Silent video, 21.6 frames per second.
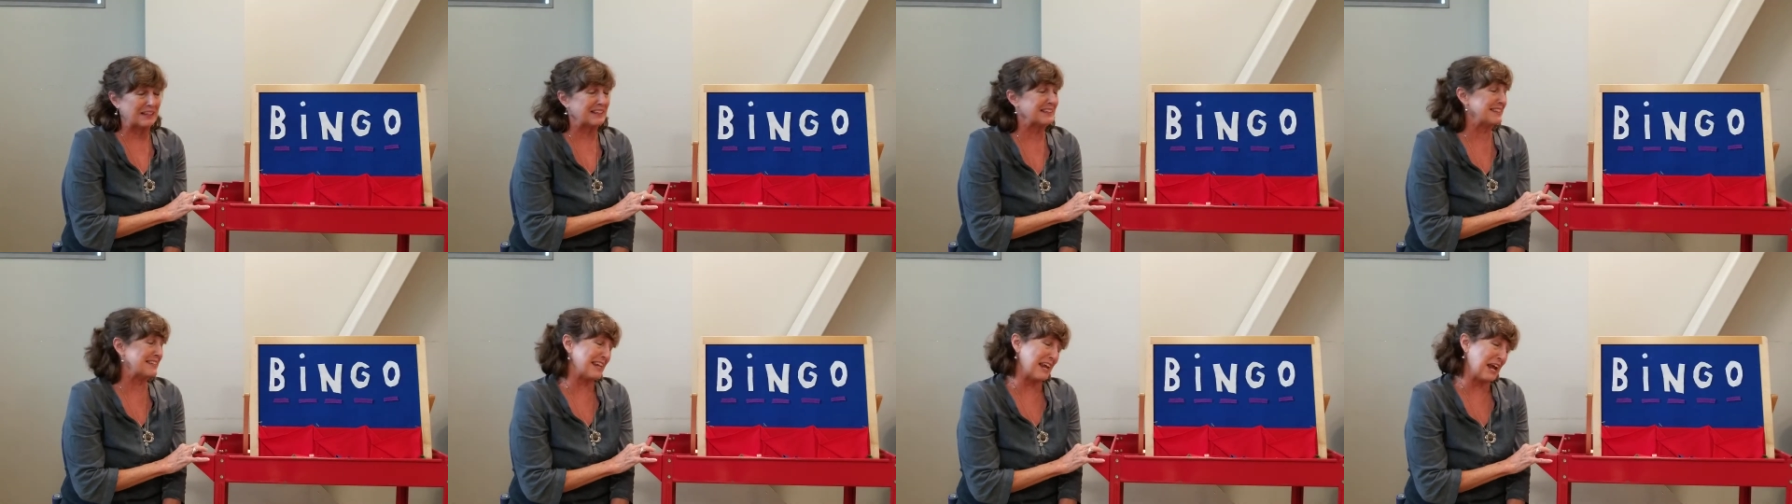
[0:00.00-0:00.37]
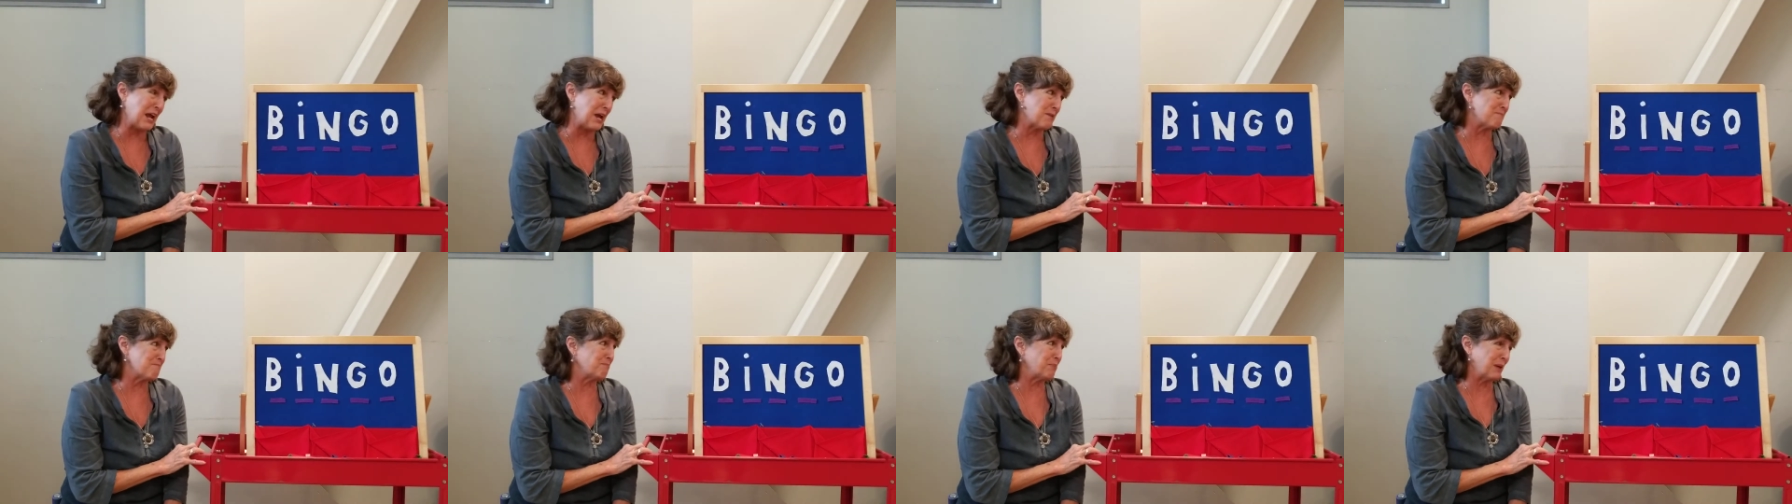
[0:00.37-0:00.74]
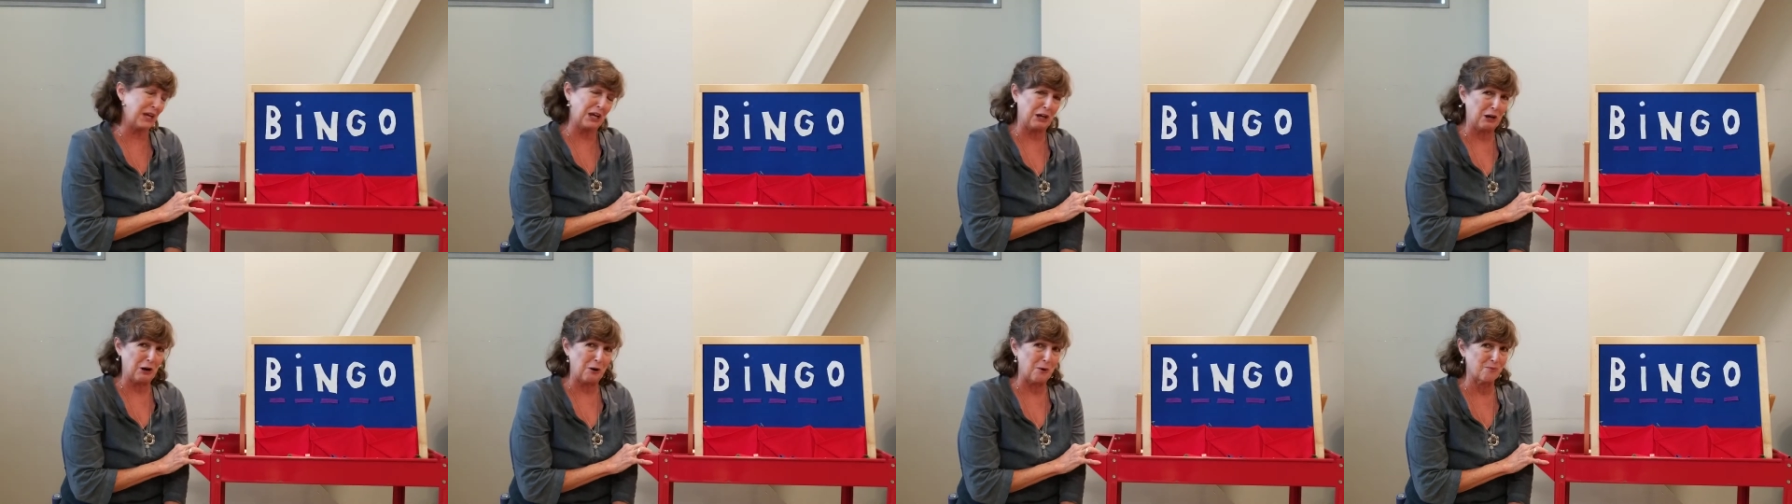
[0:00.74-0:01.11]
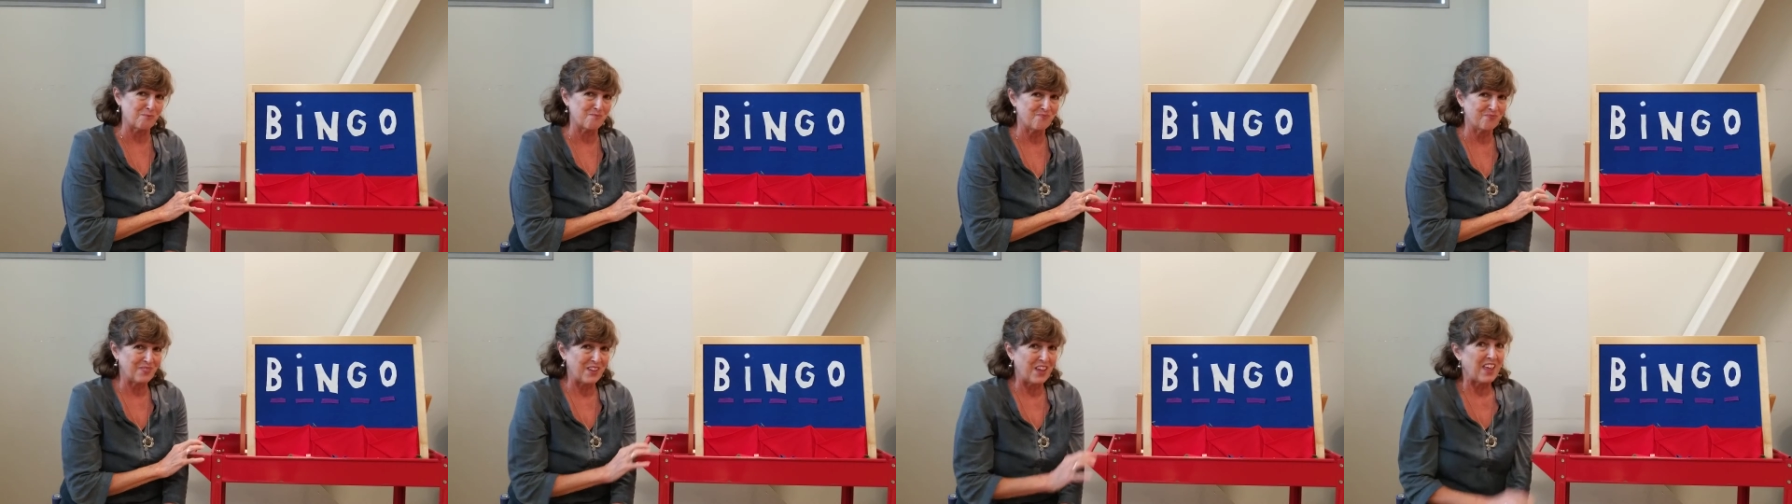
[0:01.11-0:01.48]
named Bingo.
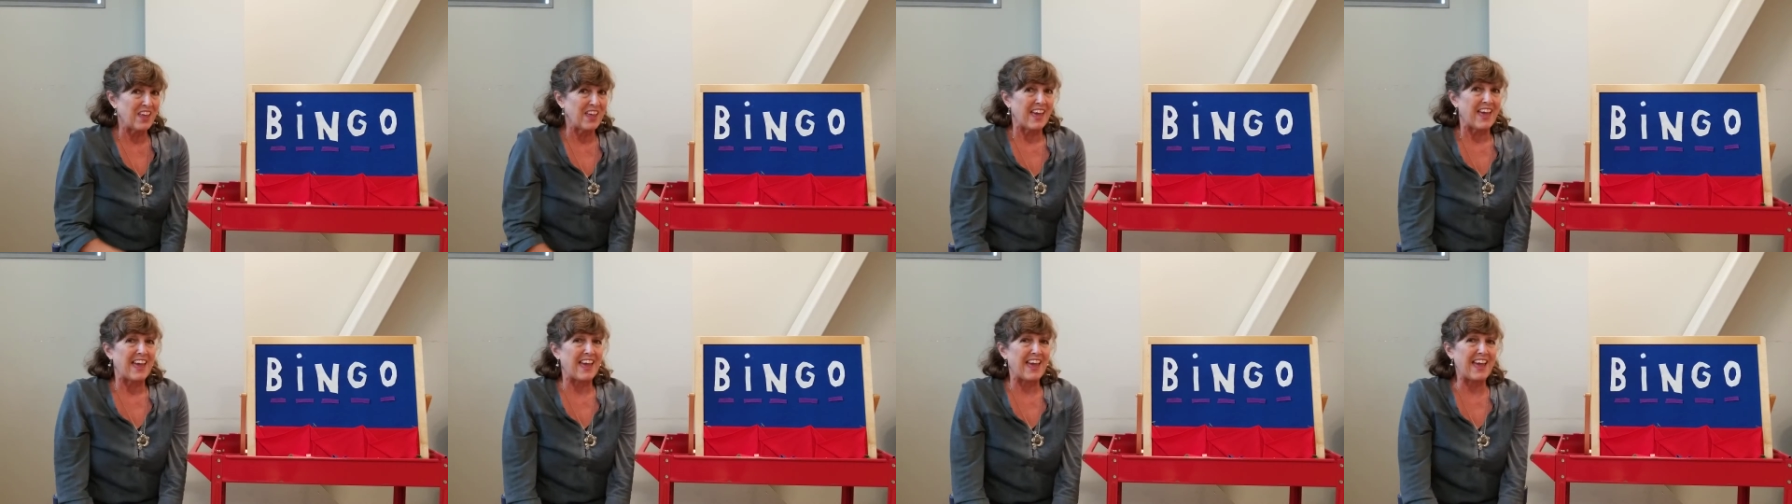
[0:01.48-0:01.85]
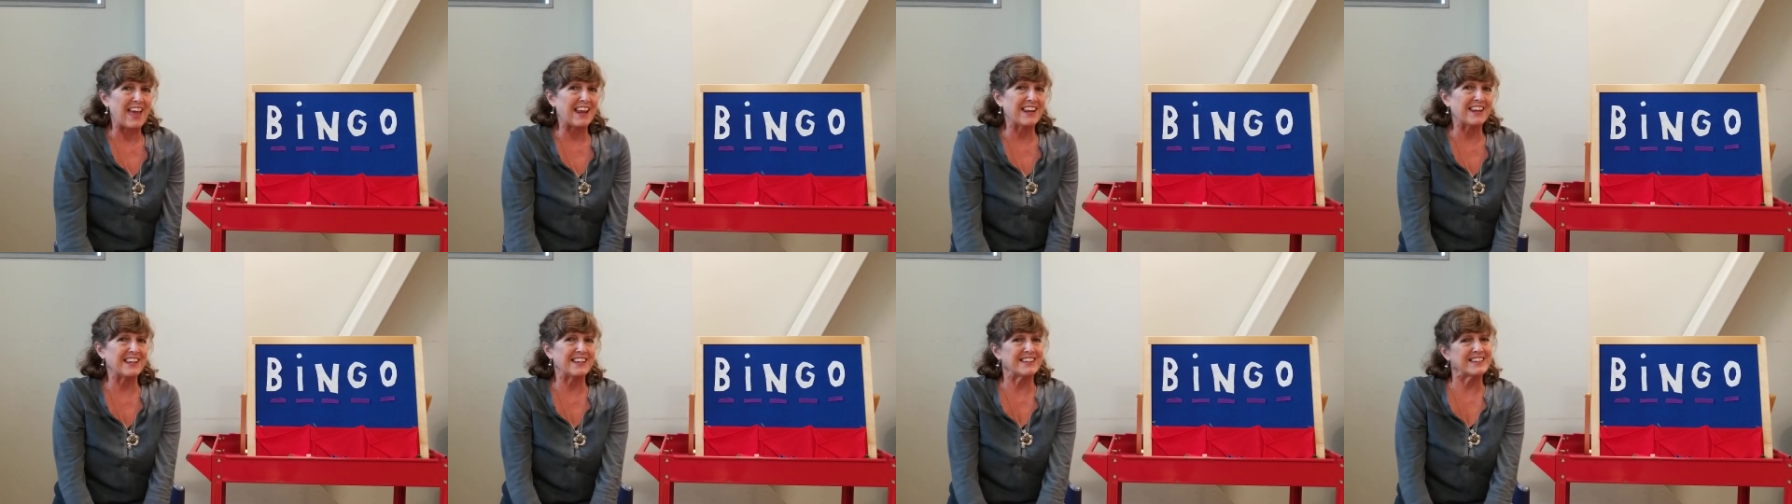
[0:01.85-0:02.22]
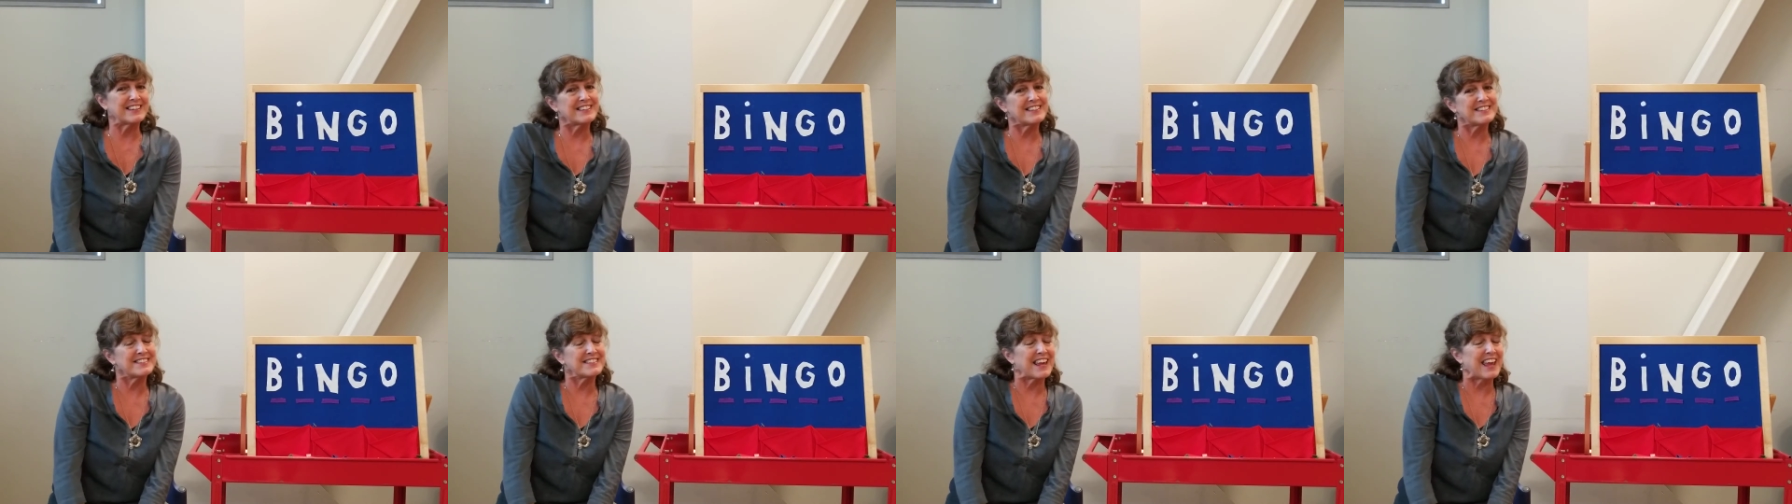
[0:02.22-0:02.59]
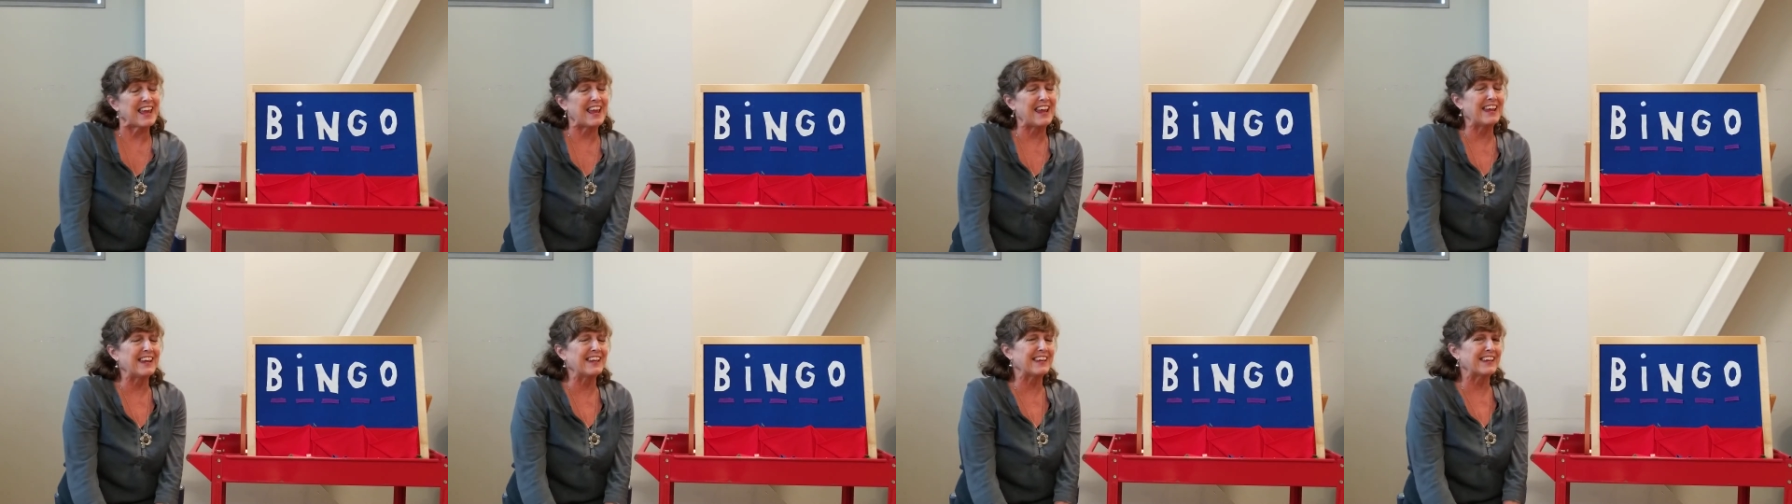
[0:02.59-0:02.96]
And it is
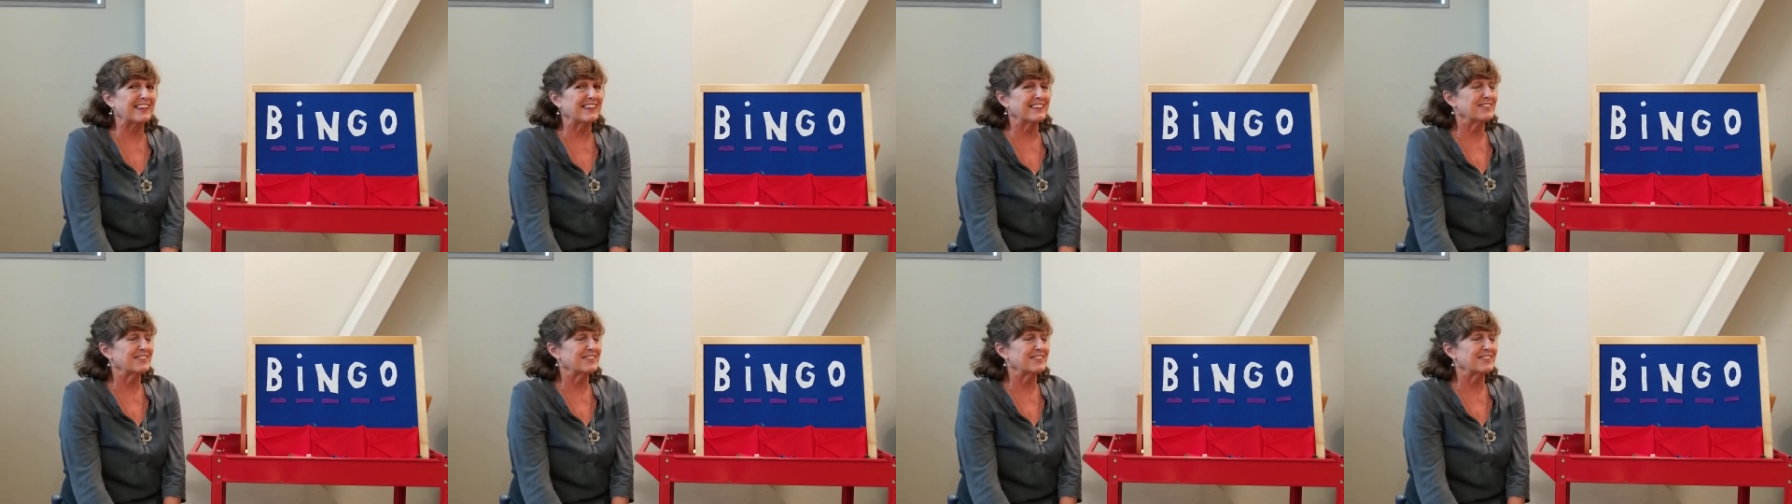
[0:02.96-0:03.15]
a